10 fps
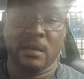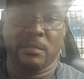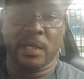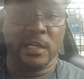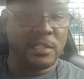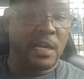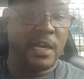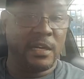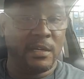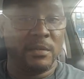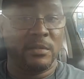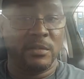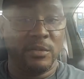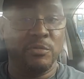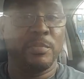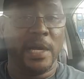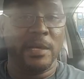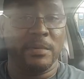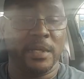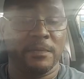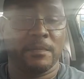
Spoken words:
because I had a new baby.